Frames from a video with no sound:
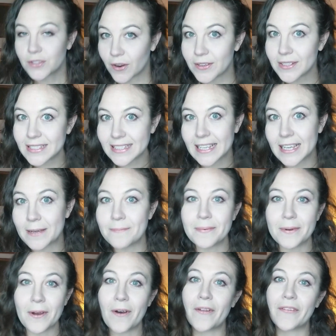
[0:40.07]
Don't
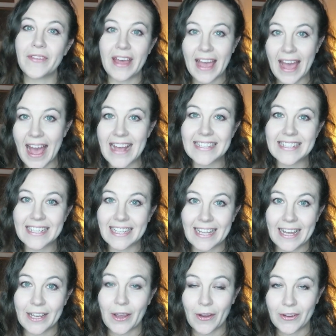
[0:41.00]
skip on the
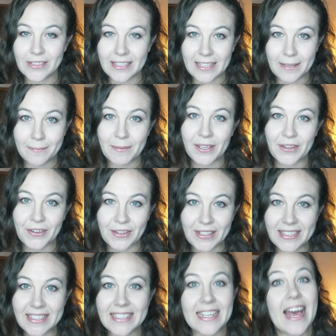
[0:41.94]
anti-glare coating
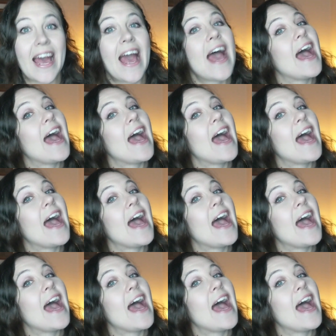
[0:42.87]
because,